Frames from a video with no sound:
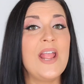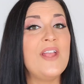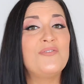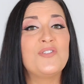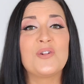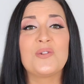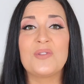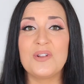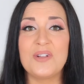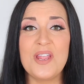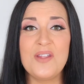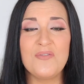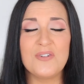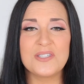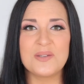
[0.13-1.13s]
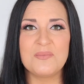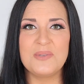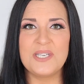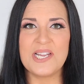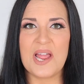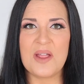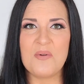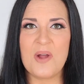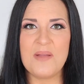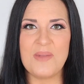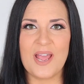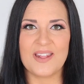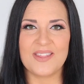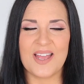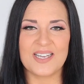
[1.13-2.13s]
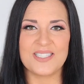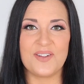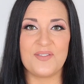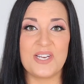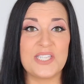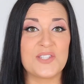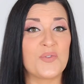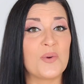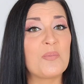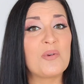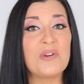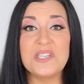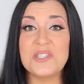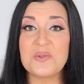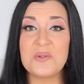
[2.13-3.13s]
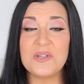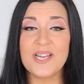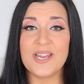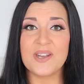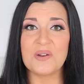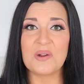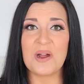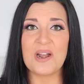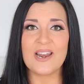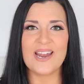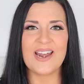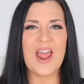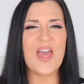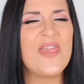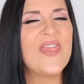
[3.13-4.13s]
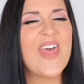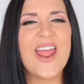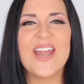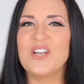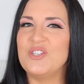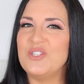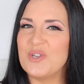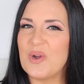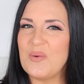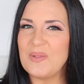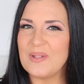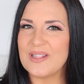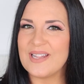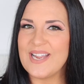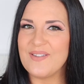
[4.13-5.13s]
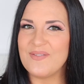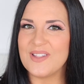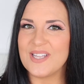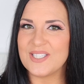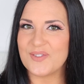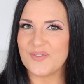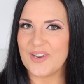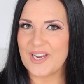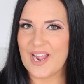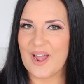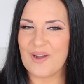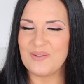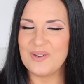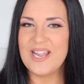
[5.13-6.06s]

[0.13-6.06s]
If you're looking for some DIY math activities for preschool and kindergarten, then don't leave this video.